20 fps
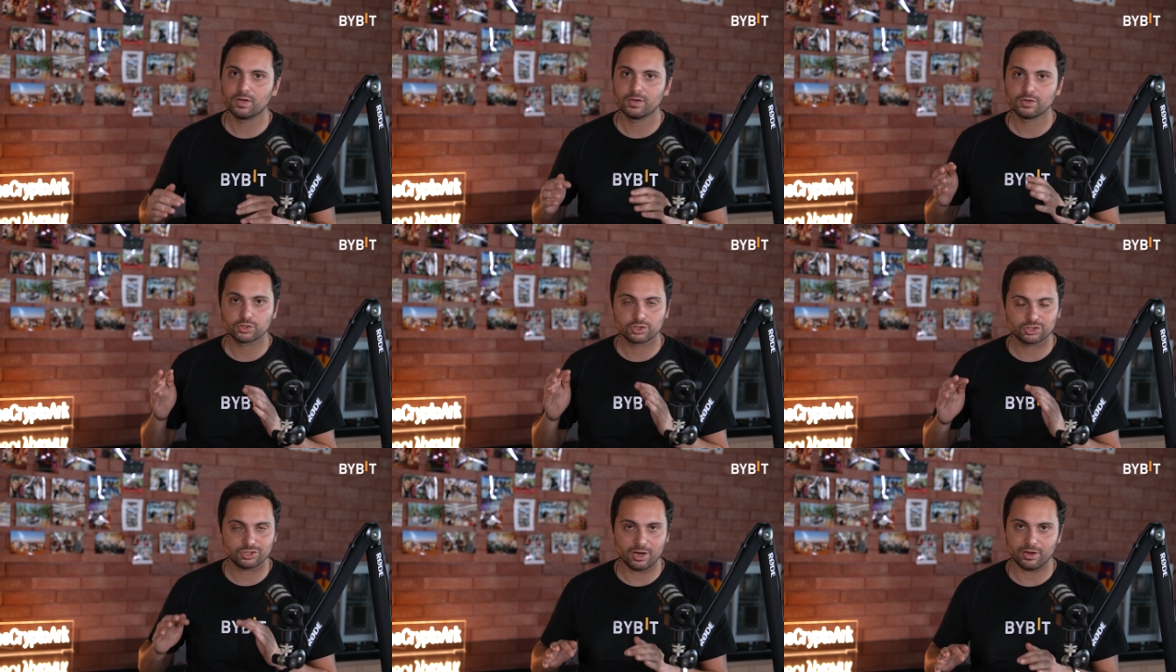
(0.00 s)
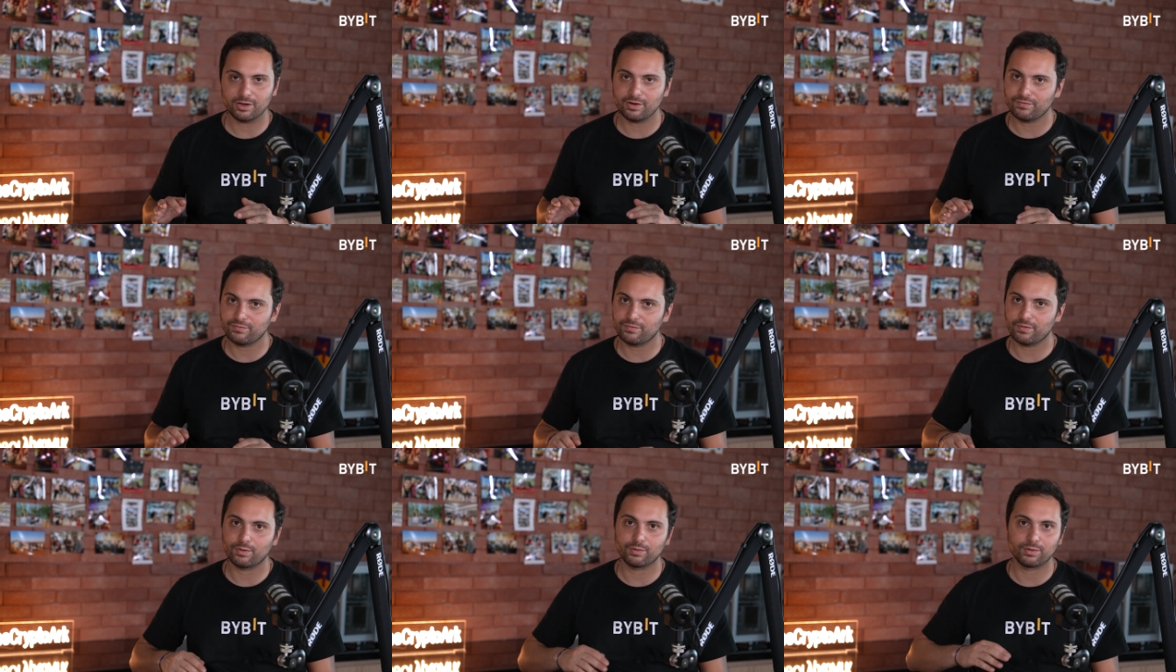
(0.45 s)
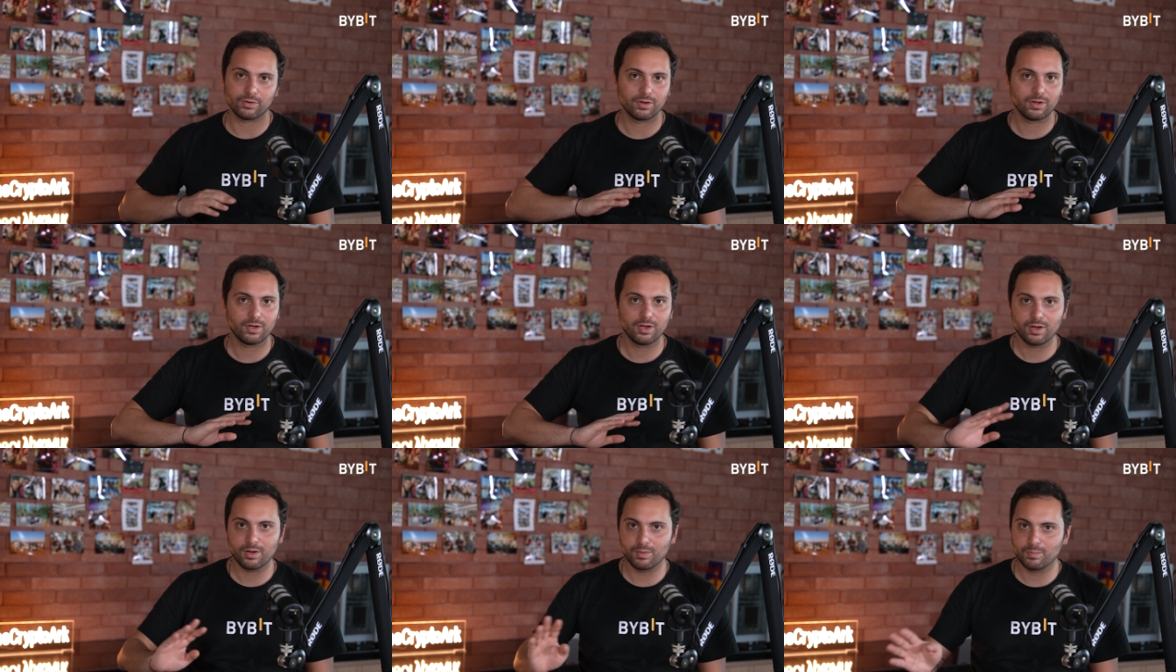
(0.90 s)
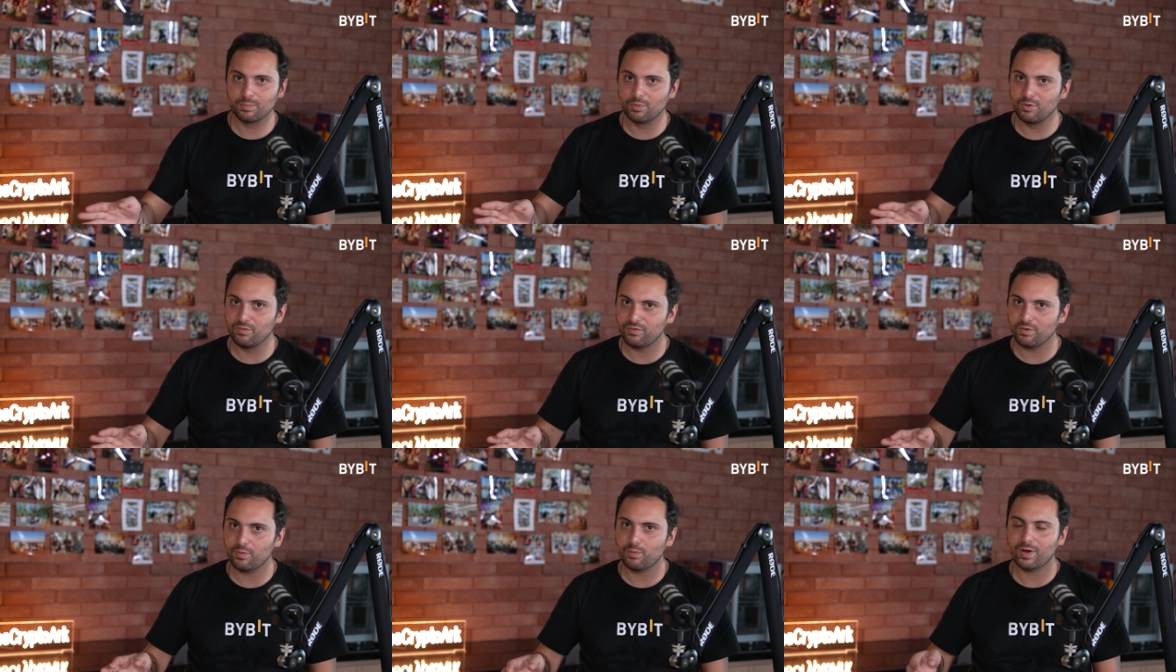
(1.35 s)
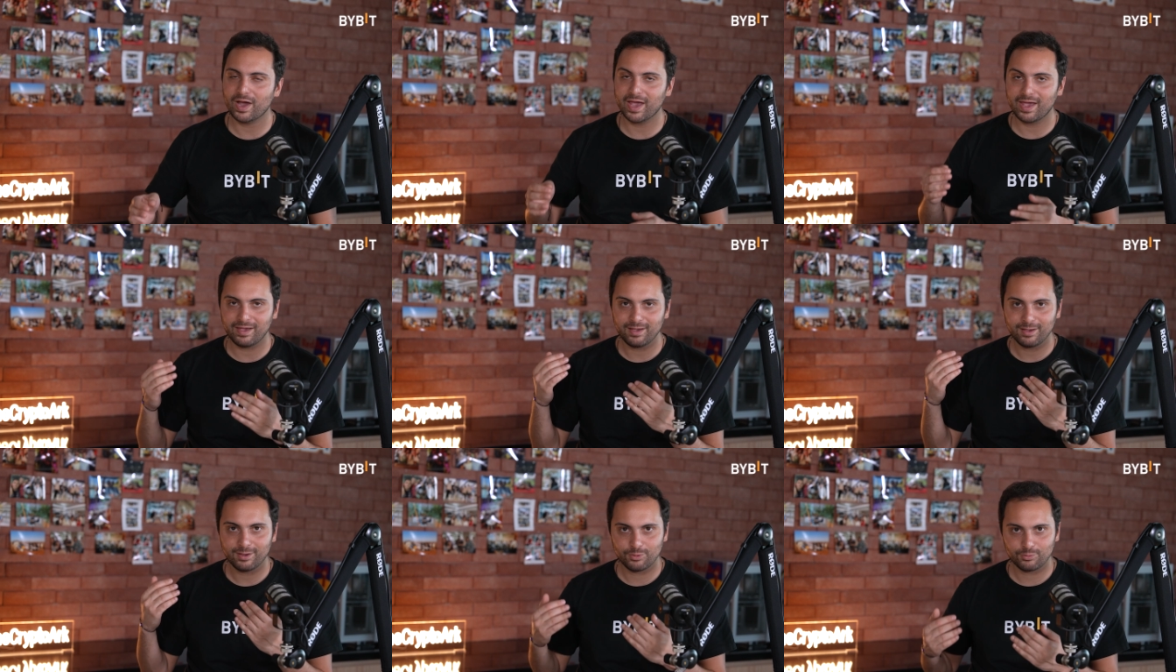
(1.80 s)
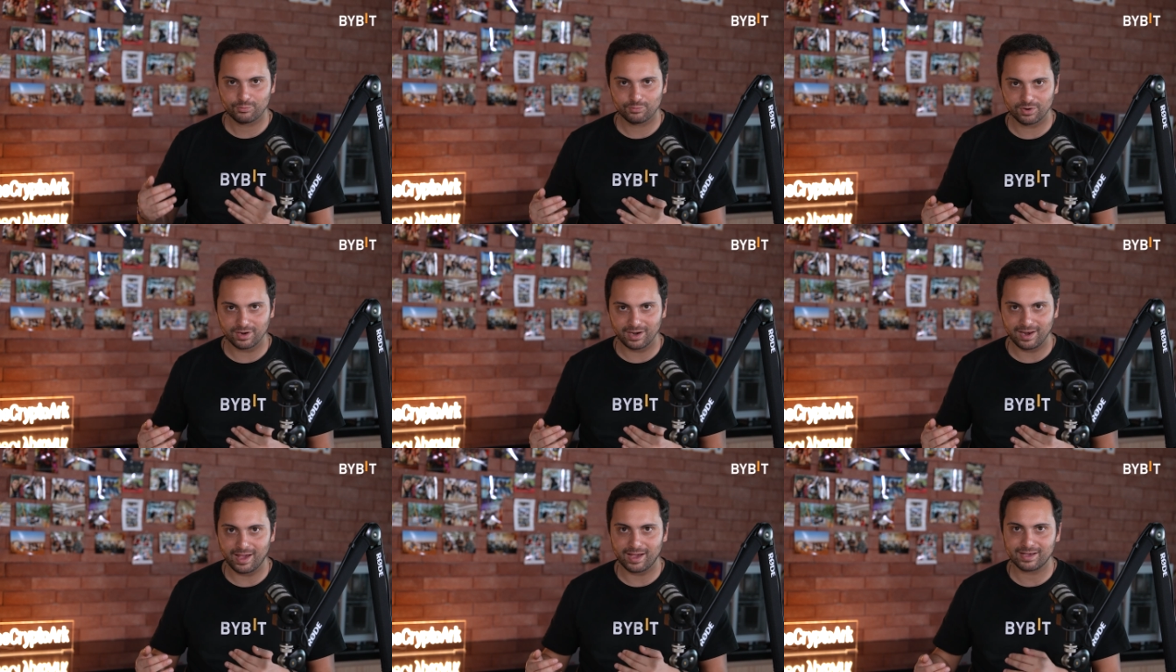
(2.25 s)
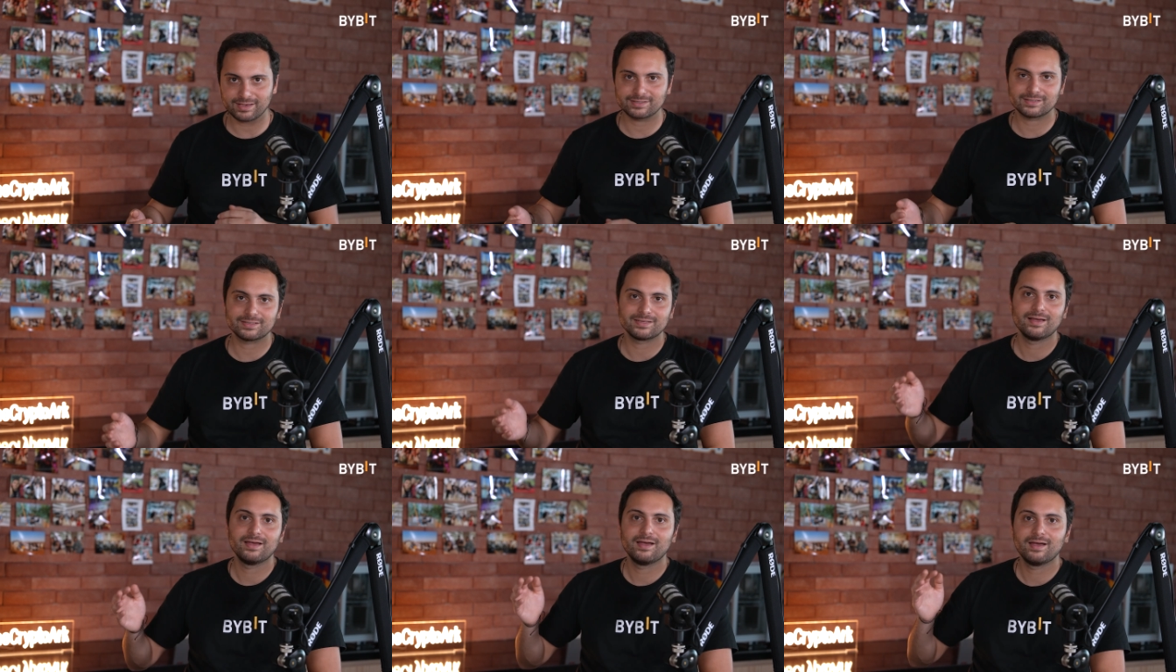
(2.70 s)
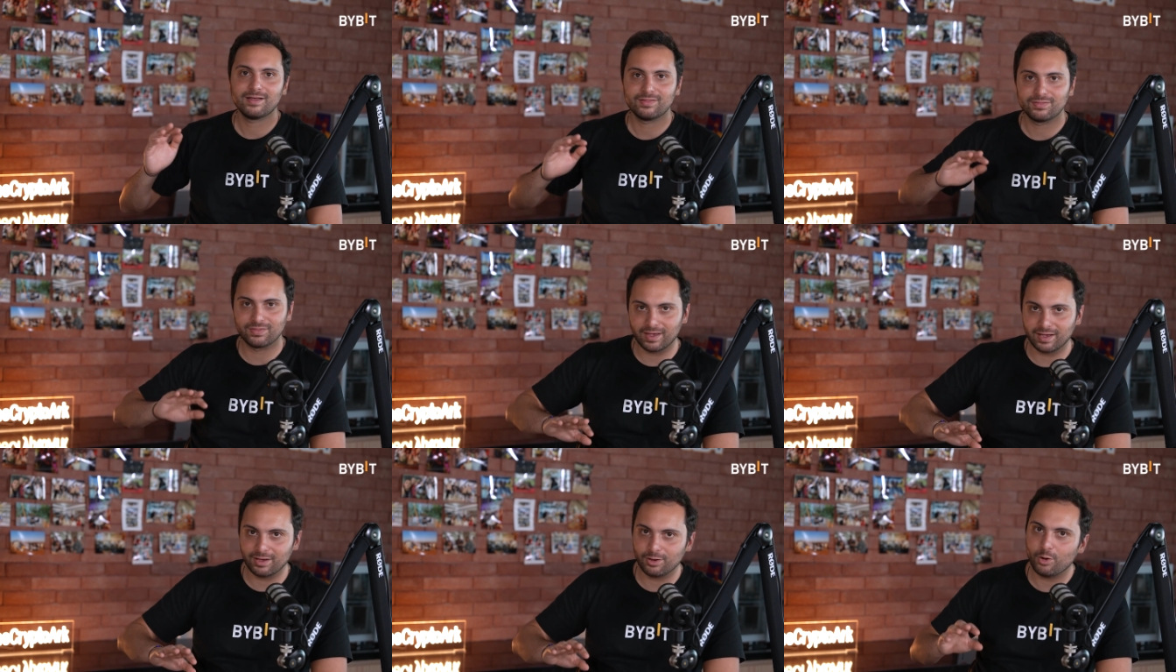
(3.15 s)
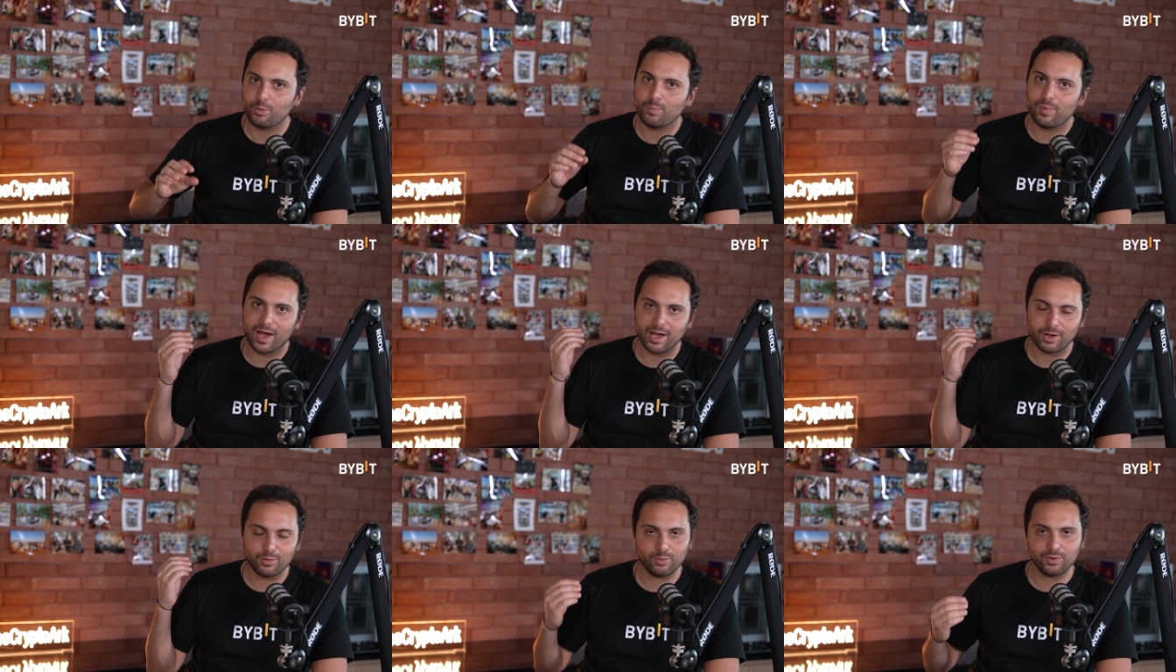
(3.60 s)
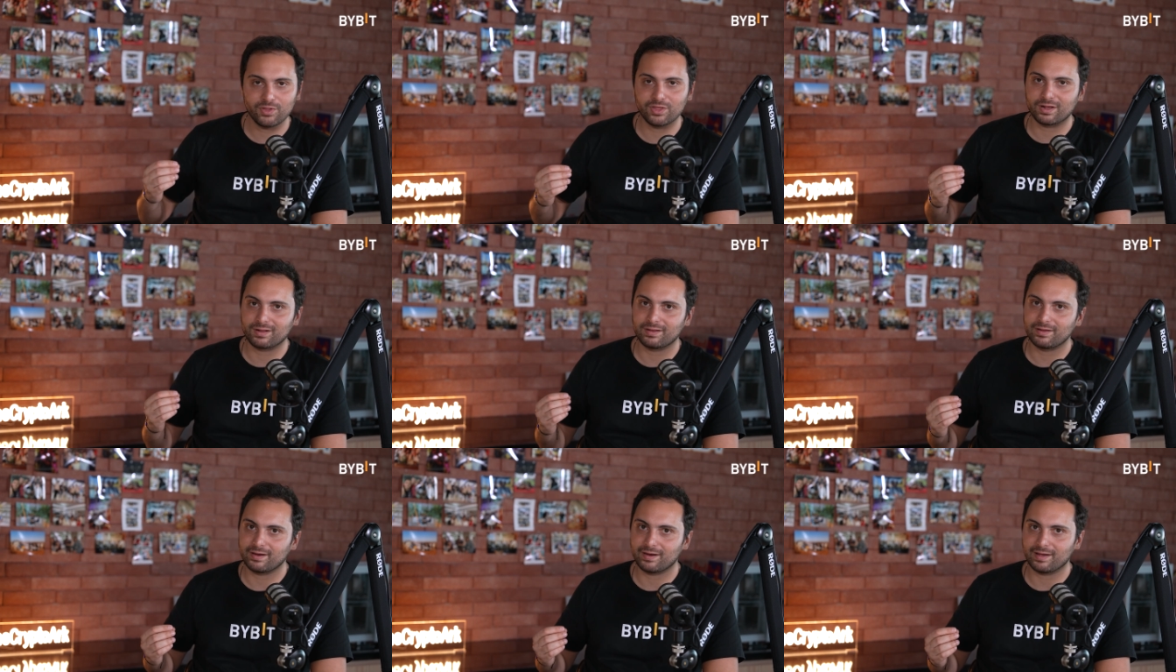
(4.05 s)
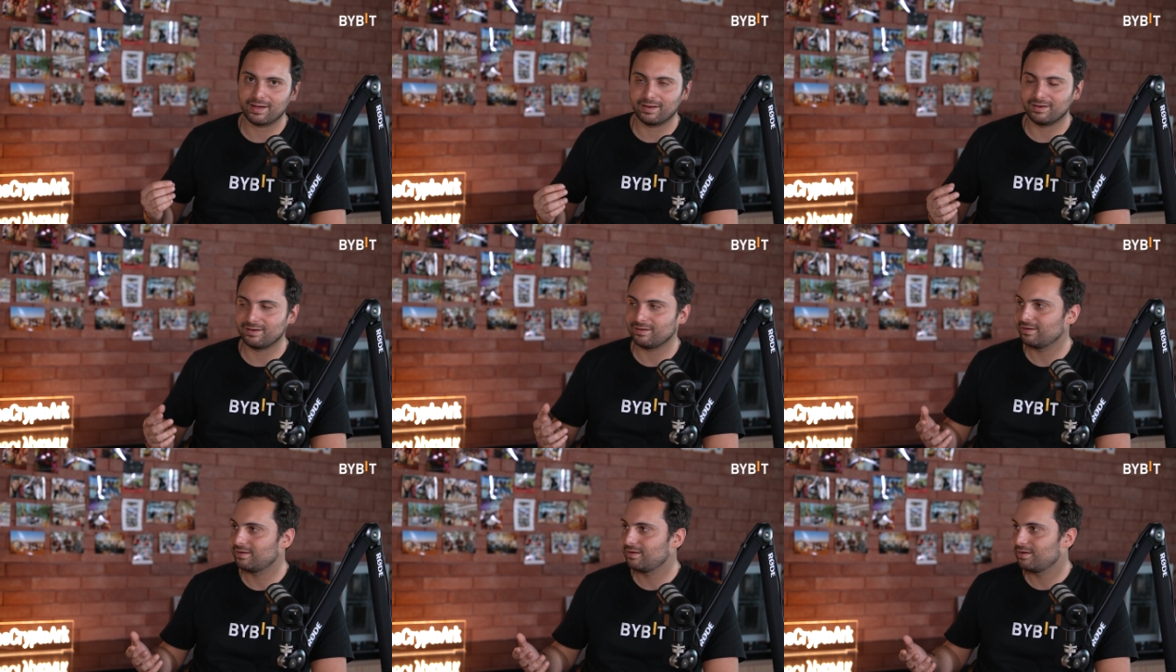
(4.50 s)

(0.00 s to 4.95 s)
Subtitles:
shut your phone, move away, relax, then go back with a clear head.